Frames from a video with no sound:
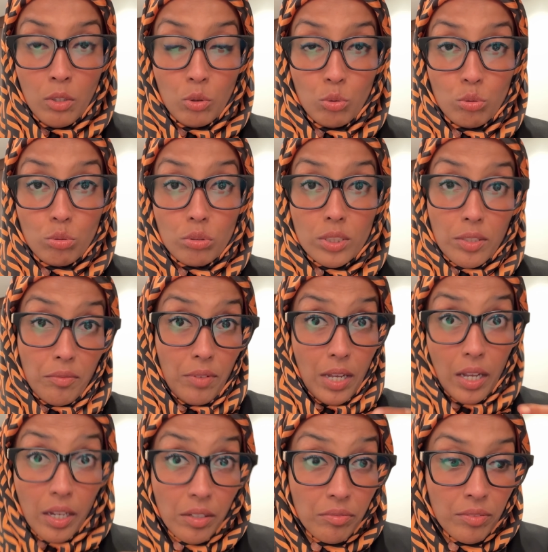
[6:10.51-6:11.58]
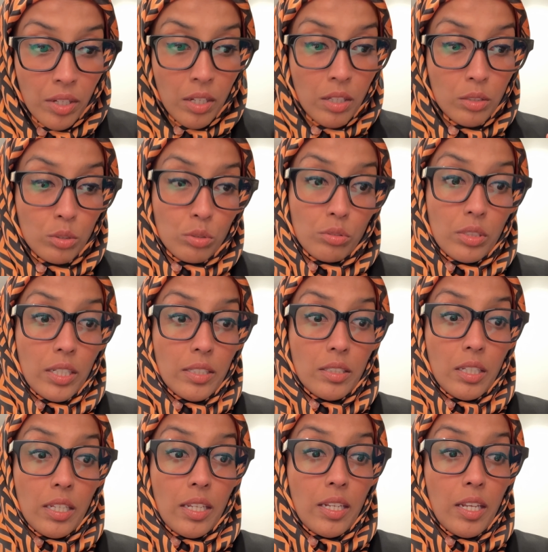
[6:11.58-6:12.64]
to survive so that they
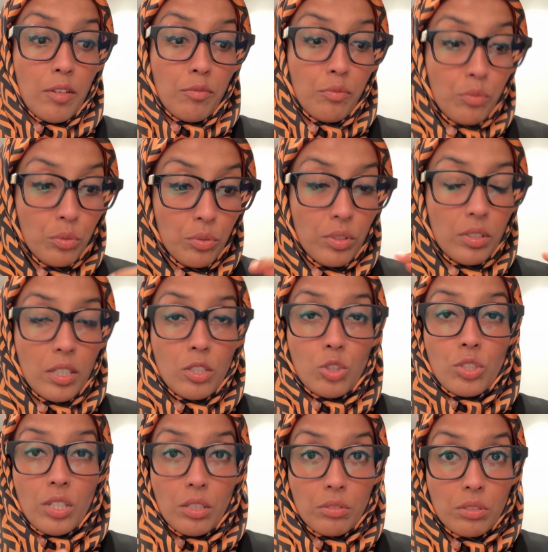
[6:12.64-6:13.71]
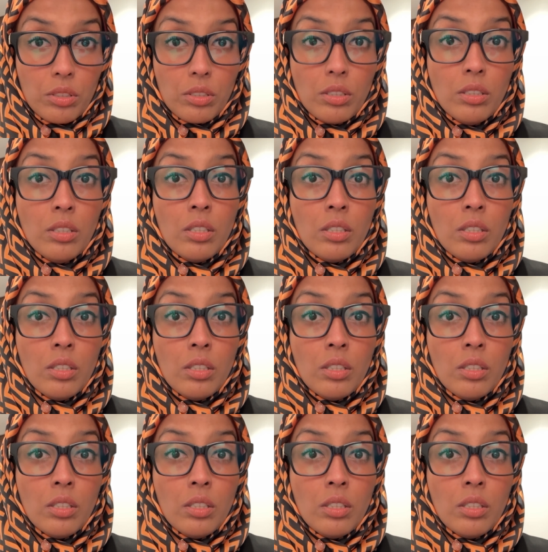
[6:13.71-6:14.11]
can have food and shelter